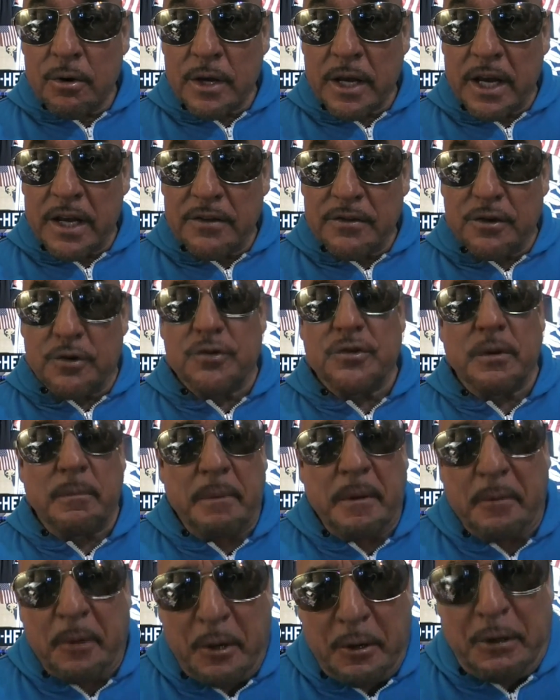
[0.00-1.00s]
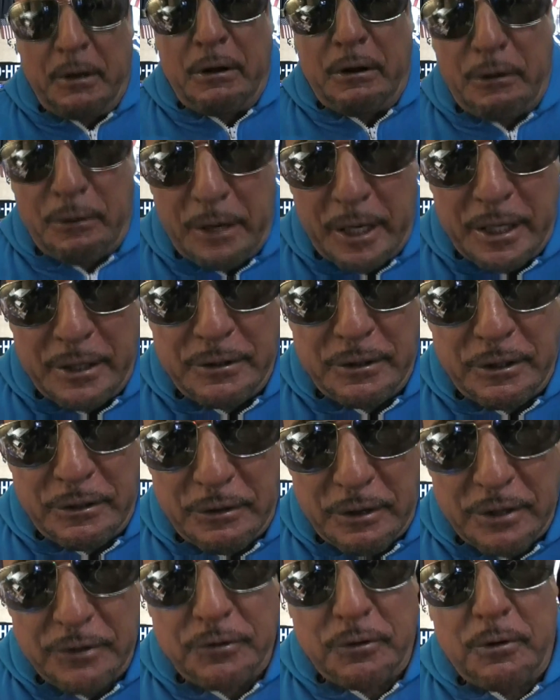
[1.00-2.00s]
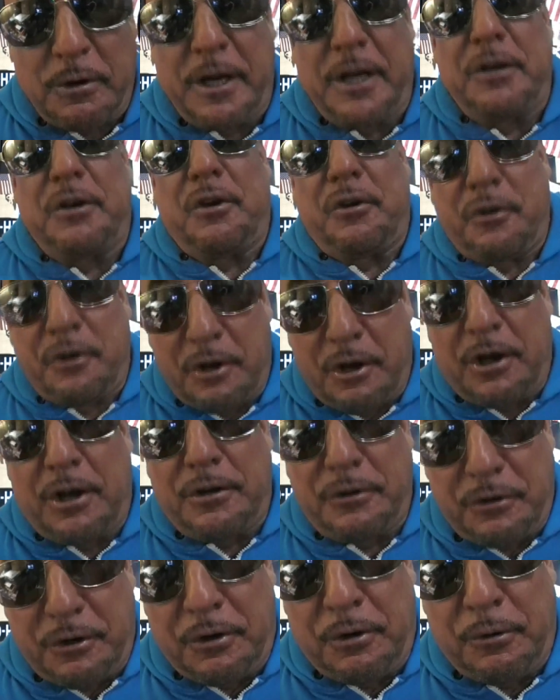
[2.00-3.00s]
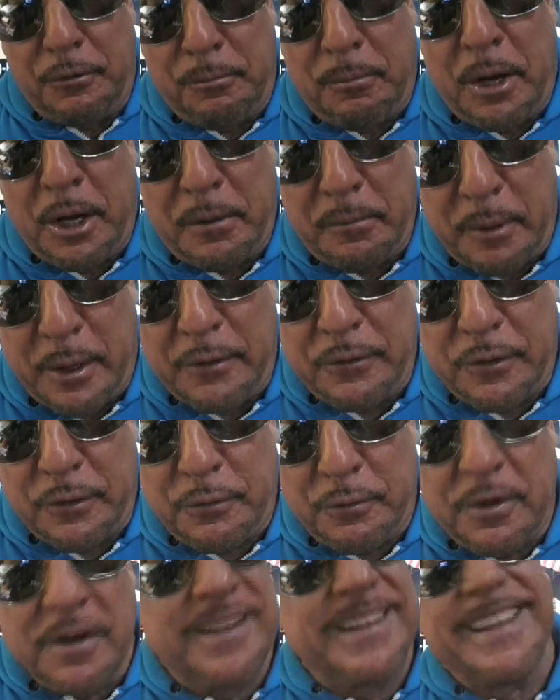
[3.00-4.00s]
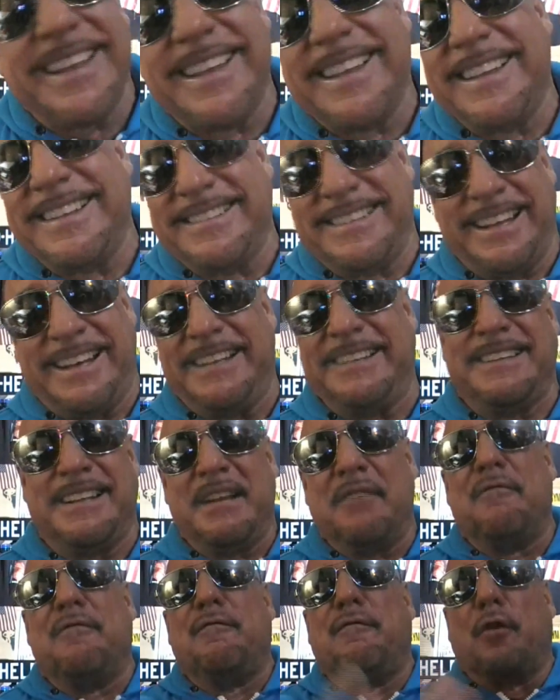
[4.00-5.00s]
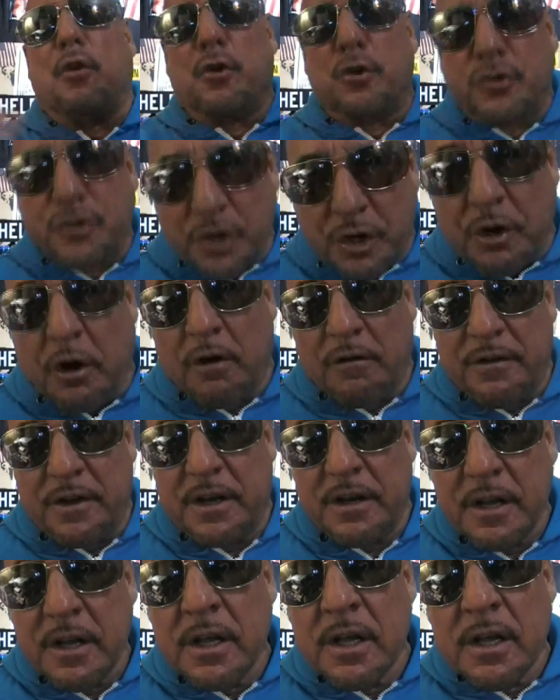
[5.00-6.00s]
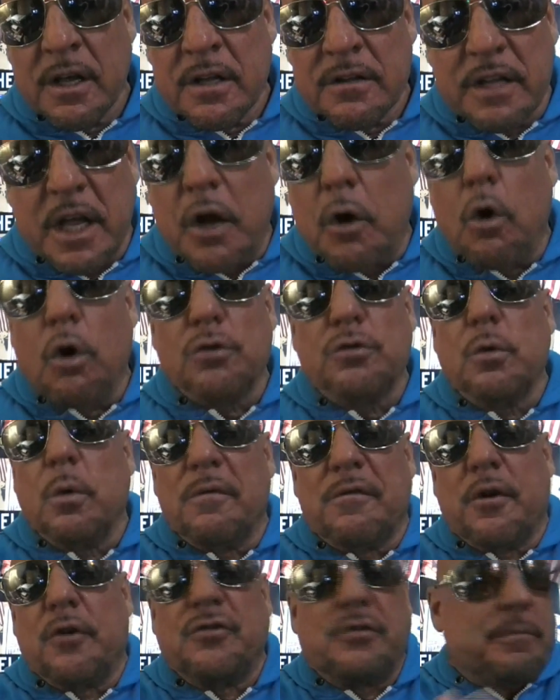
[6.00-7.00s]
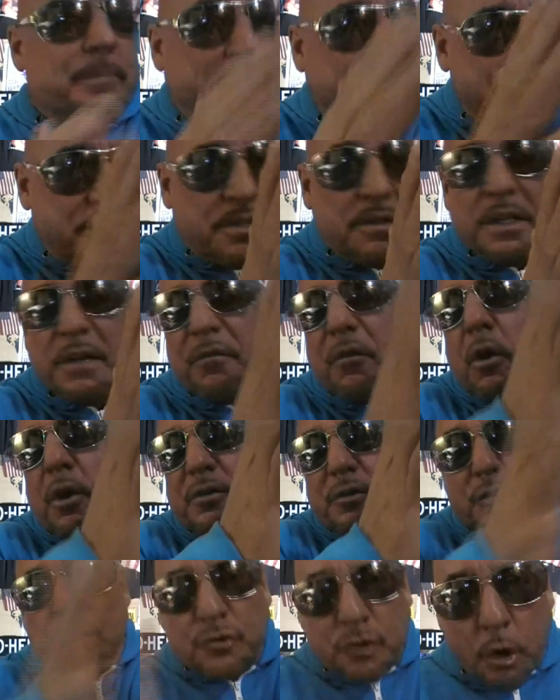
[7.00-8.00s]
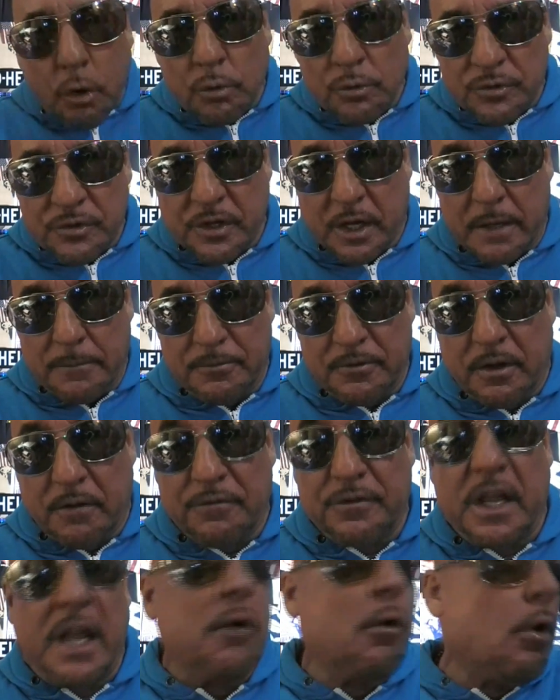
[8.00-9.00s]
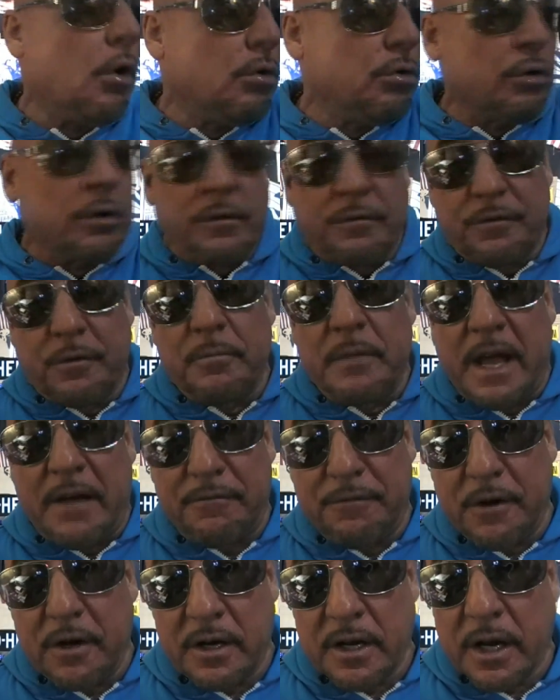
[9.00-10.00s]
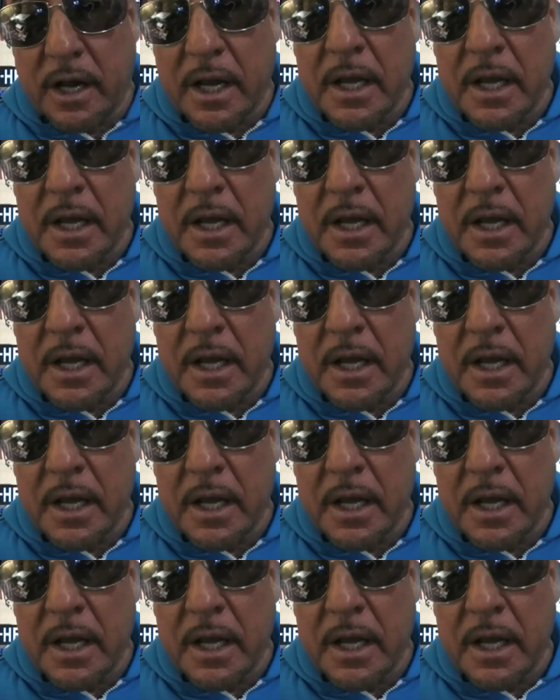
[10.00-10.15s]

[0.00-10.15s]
There's some people like, no, he did not, Dorian did not do Mike Mensa's. Yeah, he did. He did a version of it. They all do a version basically of Arthur Jones type stuff. They all learn from that fucking guy.